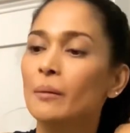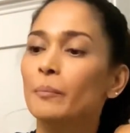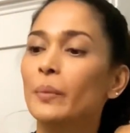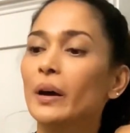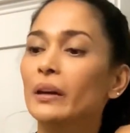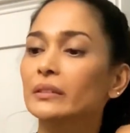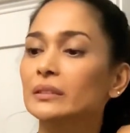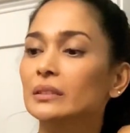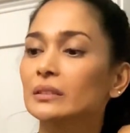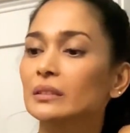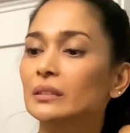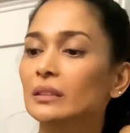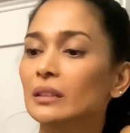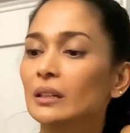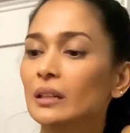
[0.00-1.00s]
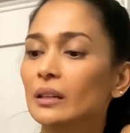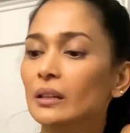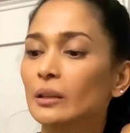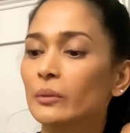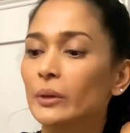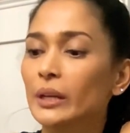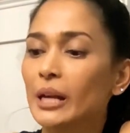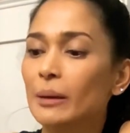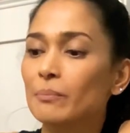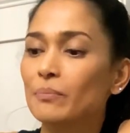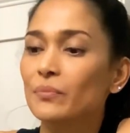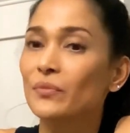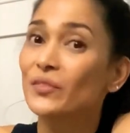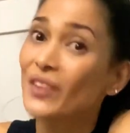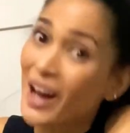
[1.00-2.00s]
But when
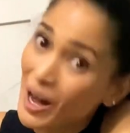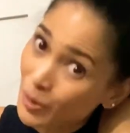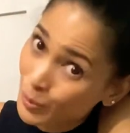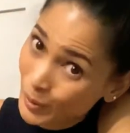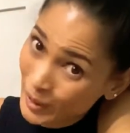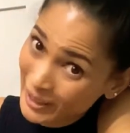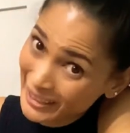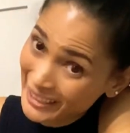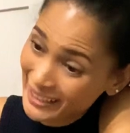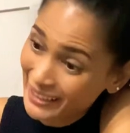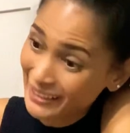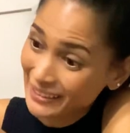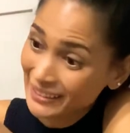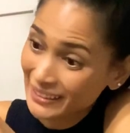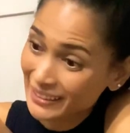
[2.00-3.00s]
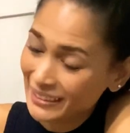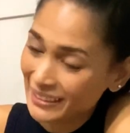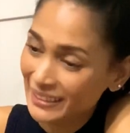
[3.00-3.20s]
I'm not working,